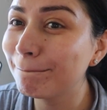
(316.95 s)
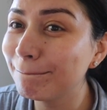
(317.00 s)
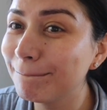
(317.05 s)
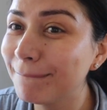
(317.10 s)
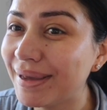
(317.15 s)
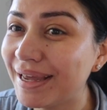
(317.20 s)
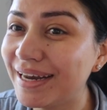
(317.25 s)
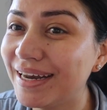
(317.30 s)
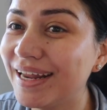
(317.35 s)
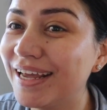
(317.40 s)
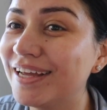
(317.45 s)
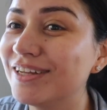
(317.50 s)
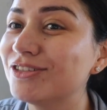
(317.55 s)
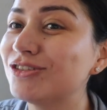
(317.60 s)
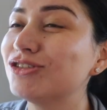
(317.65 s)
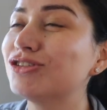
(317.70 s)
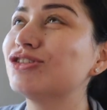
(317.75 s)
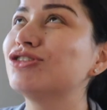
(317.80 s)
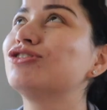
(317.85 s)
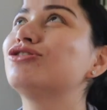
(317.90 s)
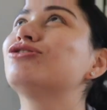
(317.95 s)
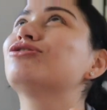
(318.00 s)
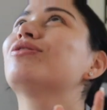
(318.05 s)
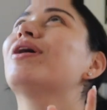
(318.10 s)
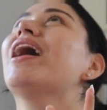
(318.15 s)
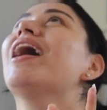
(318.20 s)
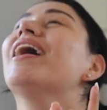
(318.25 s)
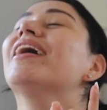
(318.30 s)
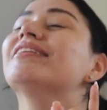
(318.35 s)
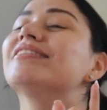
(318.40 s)
minute
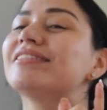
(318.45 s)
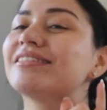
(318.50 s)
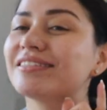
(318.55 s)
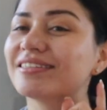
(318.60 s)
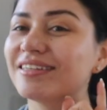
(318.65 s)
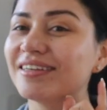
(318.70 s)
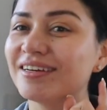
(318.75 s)
stretch.